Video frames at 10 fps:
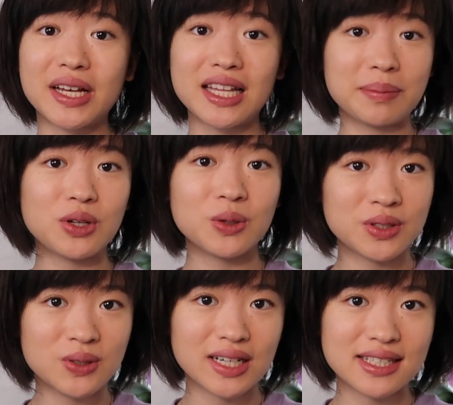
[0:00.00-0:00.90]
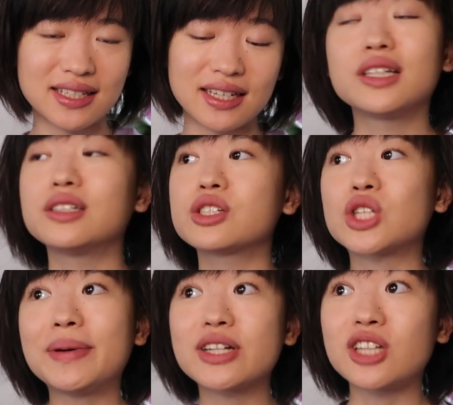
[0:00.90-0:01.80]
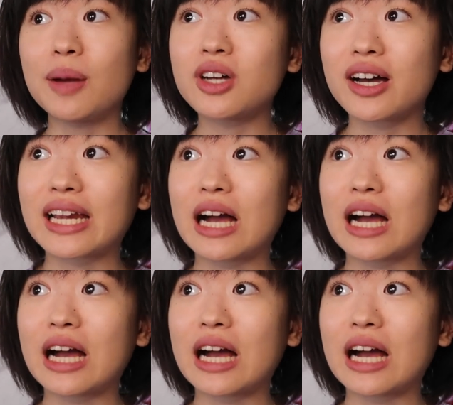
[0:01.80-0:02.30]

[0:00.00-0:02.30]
Let me know what you guys think. So I'm gonna stop talking